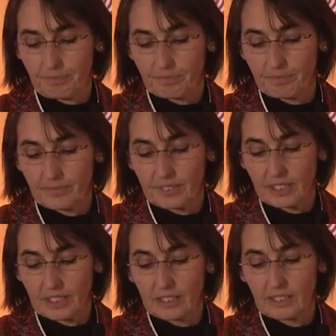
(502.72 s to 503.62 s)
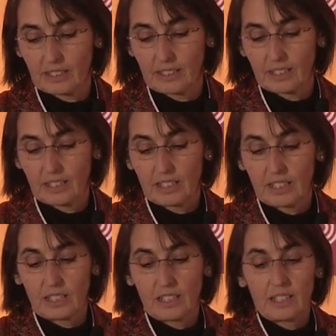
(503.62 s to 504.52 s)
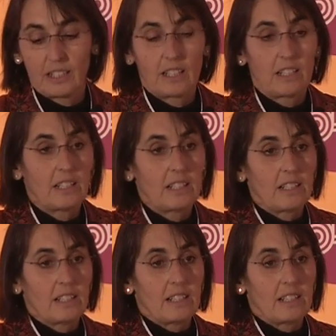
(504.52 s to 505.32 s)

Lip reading: No one is speaking in this clip.